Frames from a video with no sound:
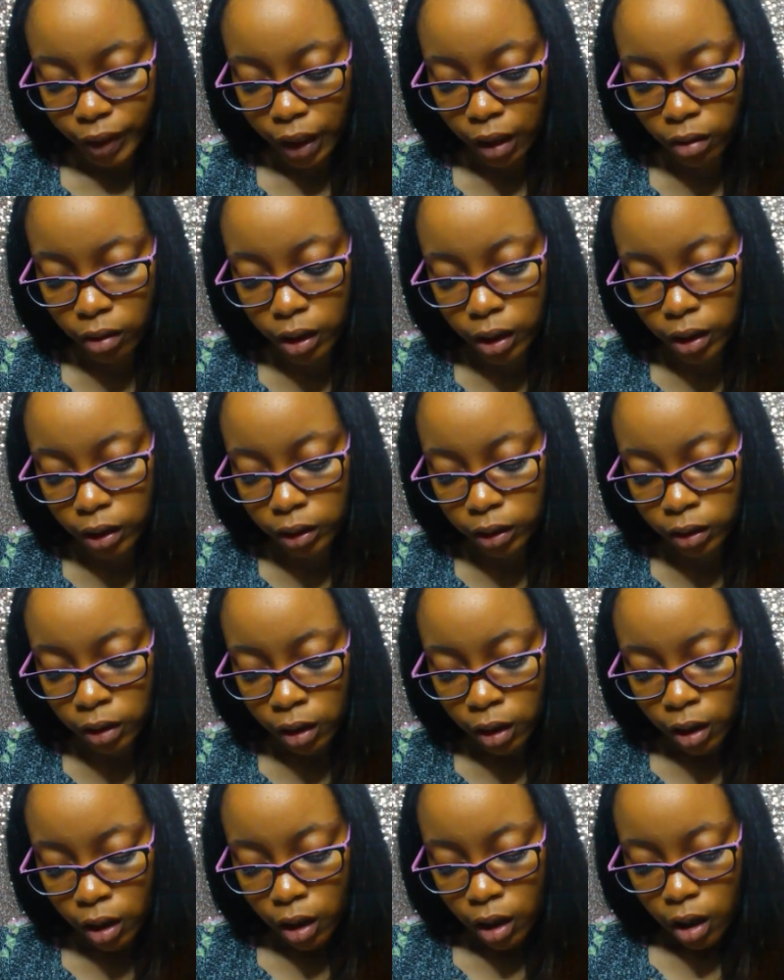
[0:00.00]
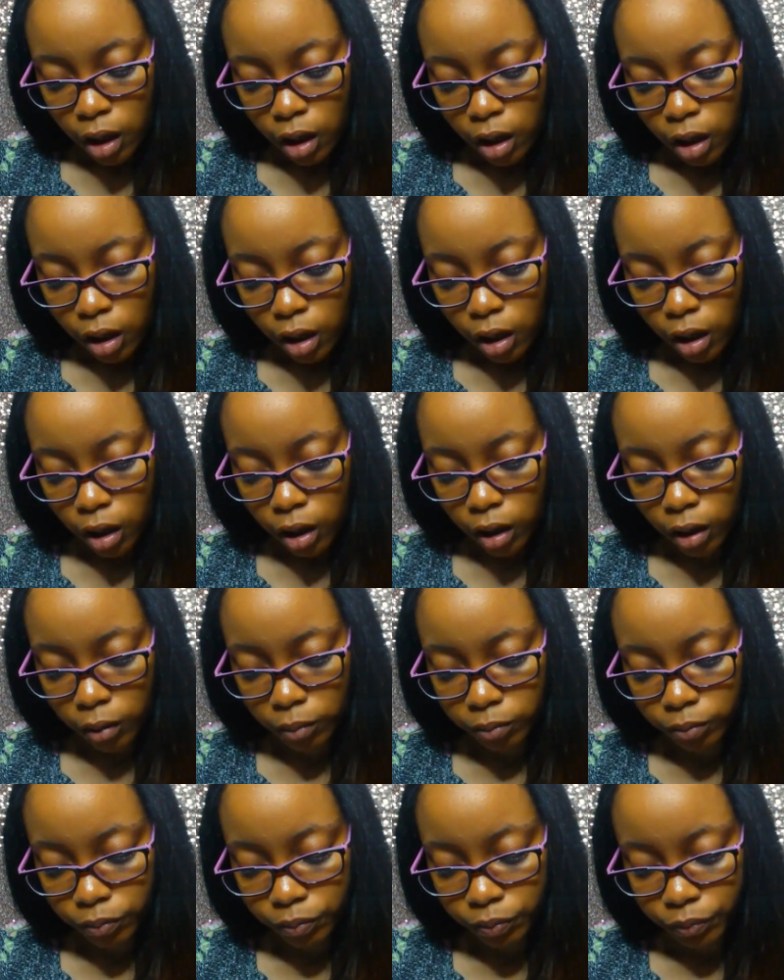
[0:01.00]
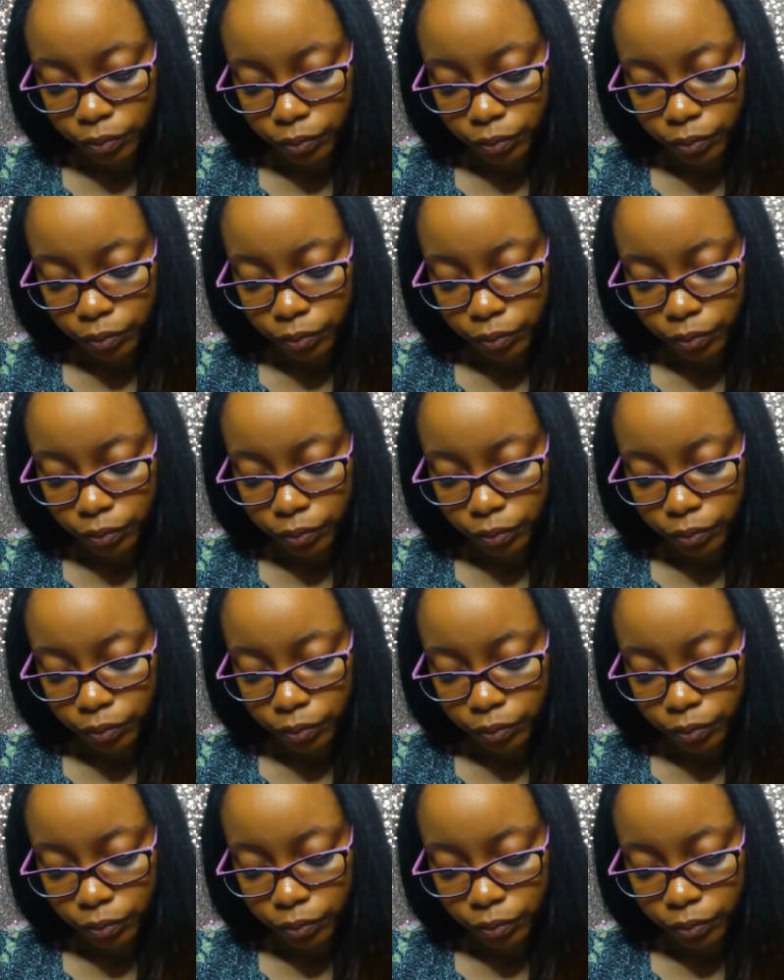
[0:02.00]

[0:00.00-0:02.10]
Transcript: Here it is. Um...